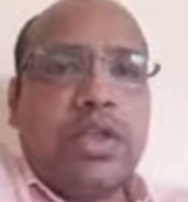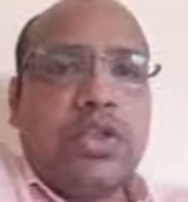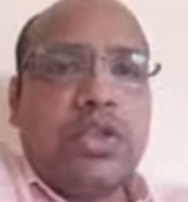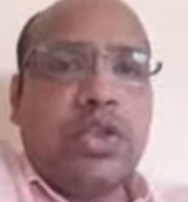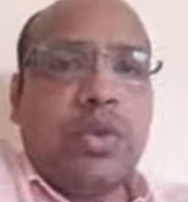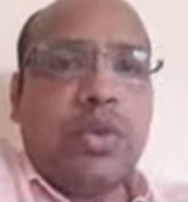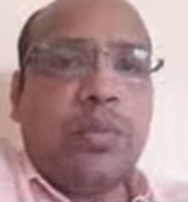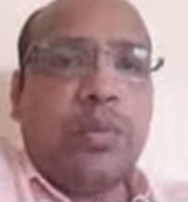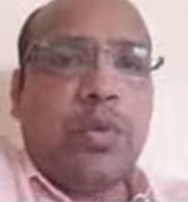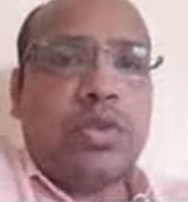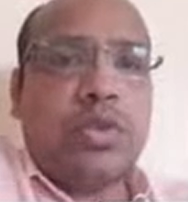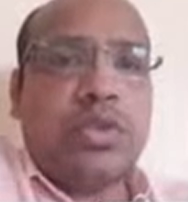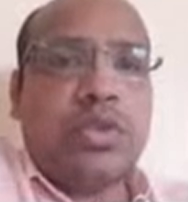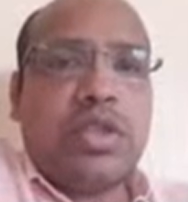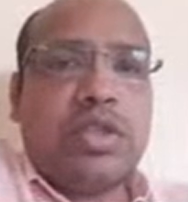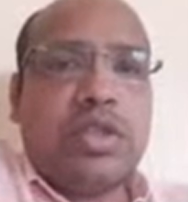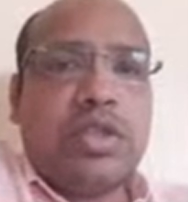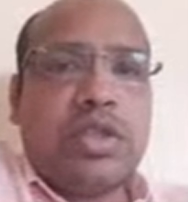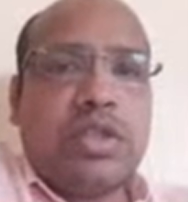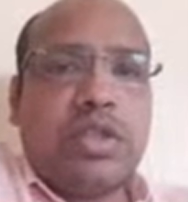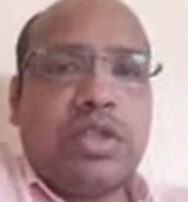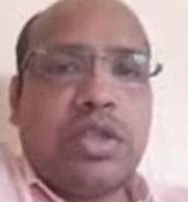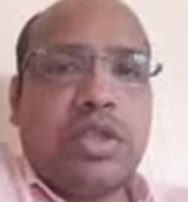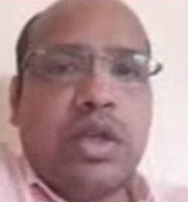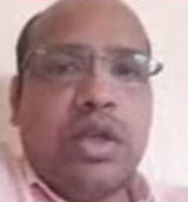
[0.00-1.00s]
Suppose
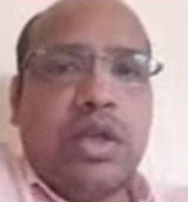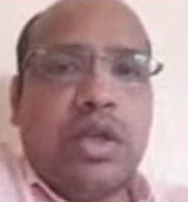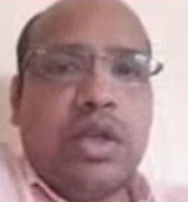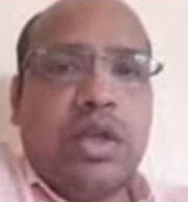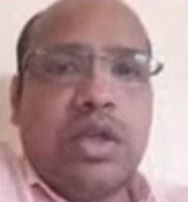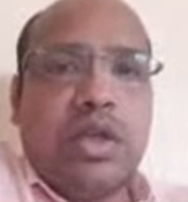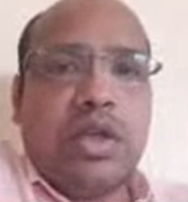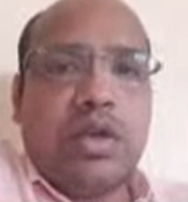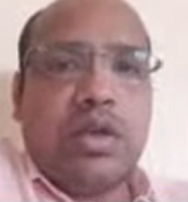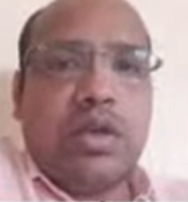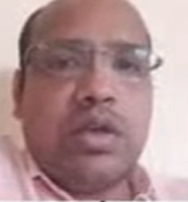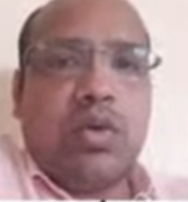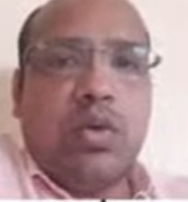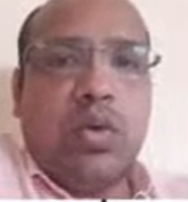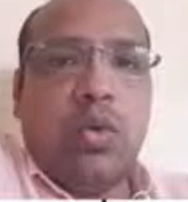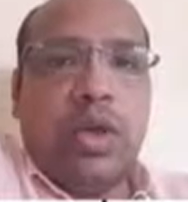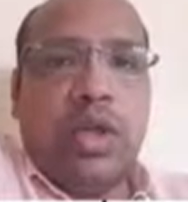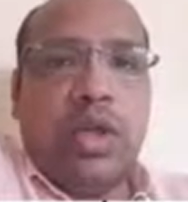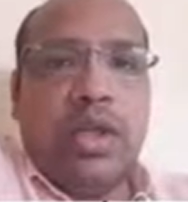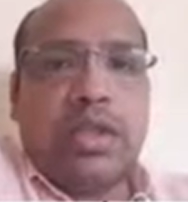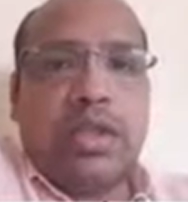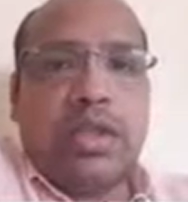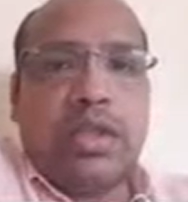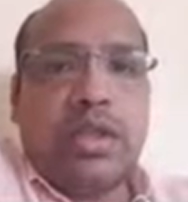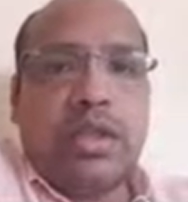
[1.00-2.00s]
this is a
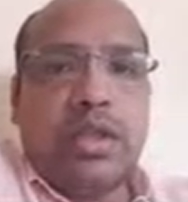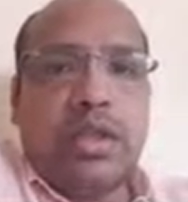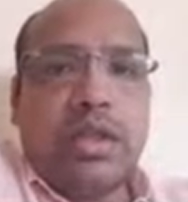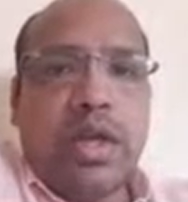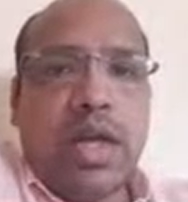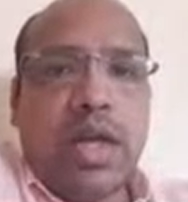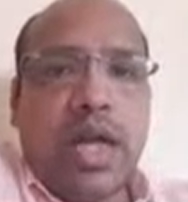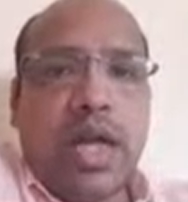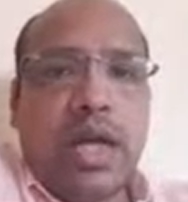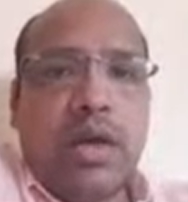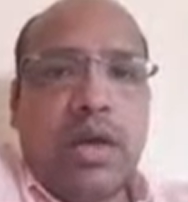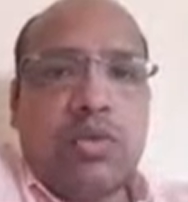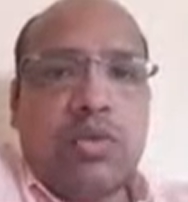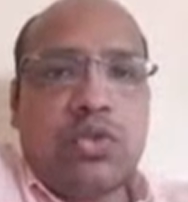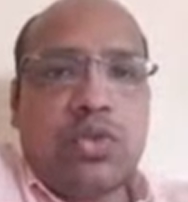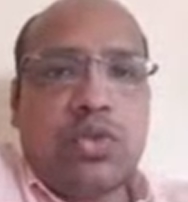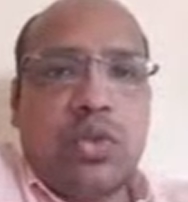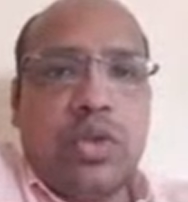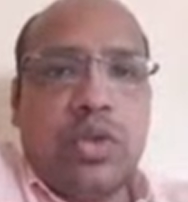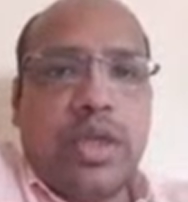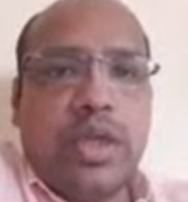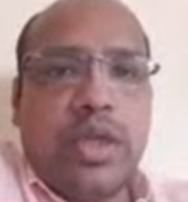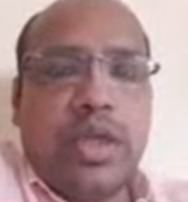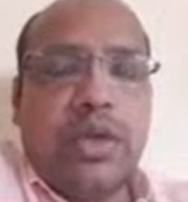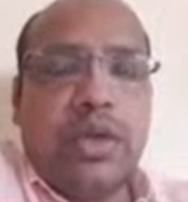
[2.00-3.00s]
origin I have
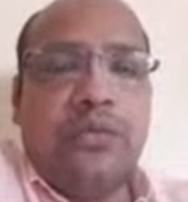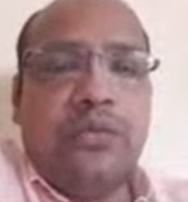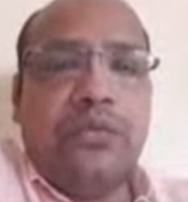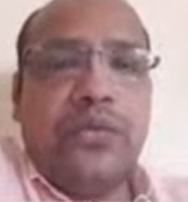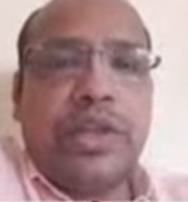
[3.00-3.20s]
shown here.